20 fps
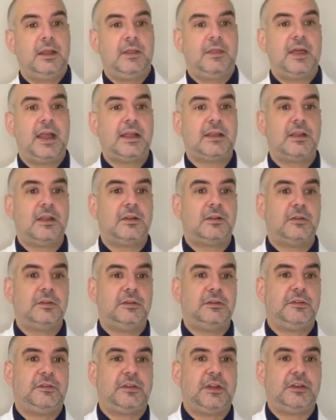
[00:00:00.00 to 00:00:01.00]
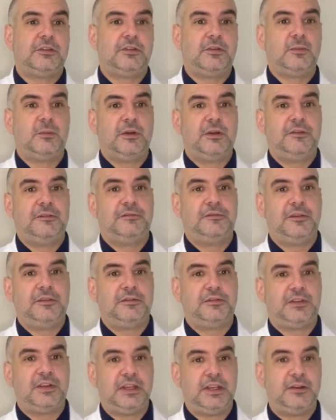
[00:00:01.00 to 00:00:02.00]
That concludes Section 1 of
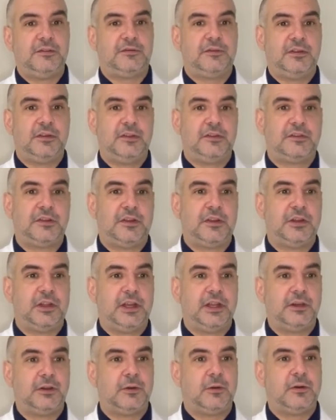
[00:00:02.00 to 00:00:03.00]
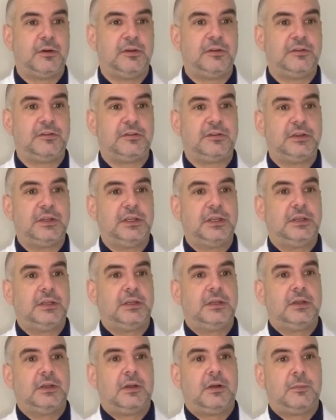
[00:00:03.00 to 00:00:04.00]
15 for this online course.
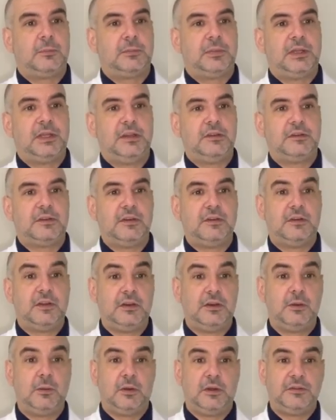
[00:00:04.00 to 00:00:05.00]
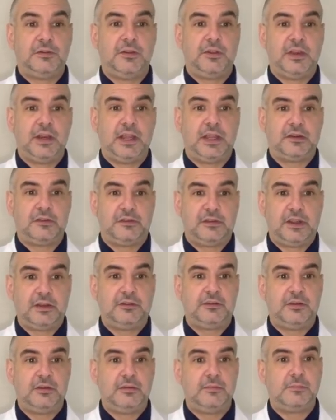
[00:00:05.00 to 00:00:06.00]
Please continue on to the next
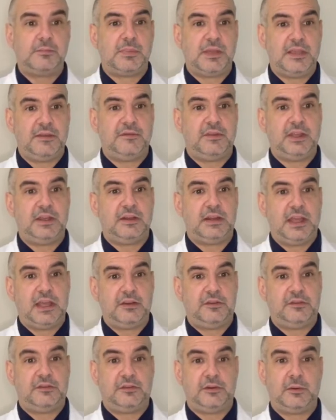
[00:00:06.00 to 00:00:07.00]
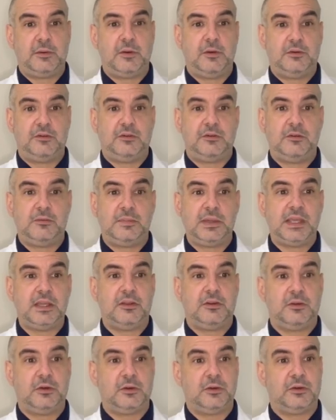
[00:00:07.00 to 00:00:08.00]
section, PV-02B,
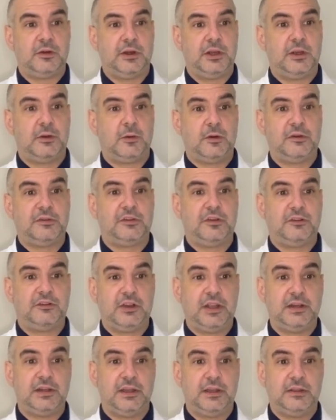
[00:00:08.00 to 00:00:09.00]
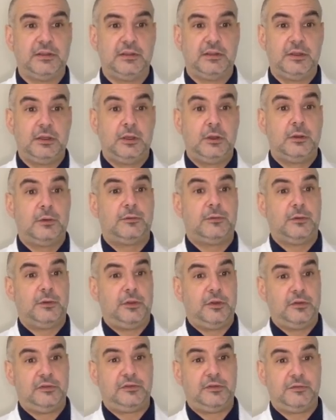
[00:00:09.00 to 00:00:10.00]
in your learning course agenda. For
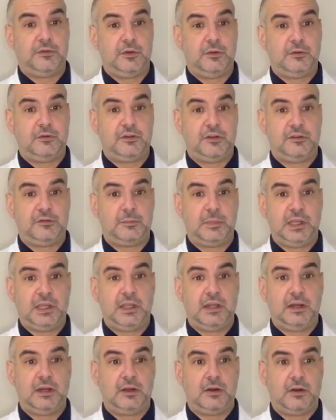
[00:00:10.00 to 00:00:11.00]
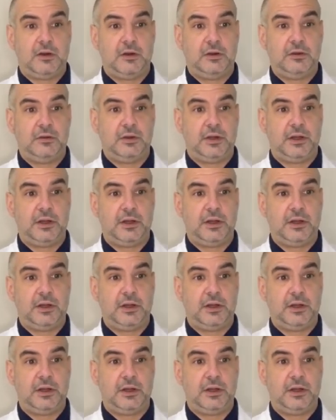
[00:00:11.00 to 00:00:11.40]
those of you just beginning our new